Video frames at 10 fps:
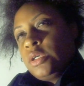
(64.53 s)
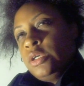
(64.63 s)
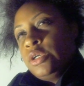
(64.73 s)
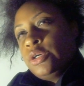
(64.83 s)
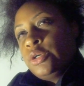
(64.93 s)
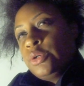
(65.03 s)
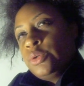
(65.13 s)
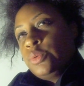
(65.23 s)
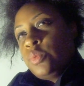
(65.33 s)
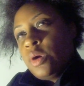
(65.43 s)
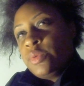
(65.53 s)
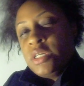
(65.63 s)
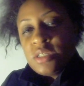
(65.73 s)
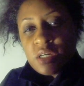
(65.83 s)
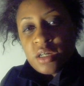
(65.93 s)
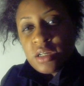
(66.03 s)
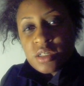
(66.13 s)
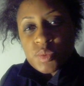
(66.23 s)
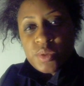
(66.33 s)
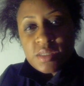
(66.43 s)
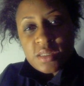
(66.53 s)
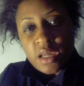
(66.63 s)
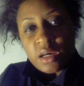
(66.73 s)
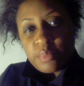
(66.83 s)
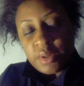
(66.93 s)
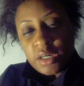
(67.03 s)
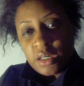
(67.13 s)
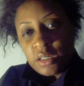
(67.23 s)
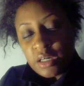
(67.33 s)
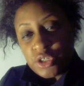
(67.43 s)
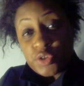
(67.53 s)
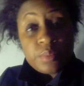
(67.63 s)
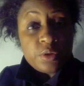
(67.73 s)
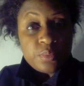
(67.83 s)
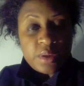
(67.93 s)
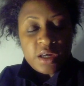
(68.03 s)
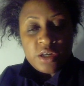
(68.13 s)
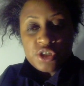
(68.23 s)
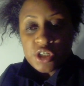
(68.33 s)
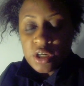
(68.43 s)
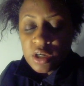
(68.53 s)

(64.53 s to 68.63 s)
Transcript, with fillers: you know, what we did is we set up a, a tribute page,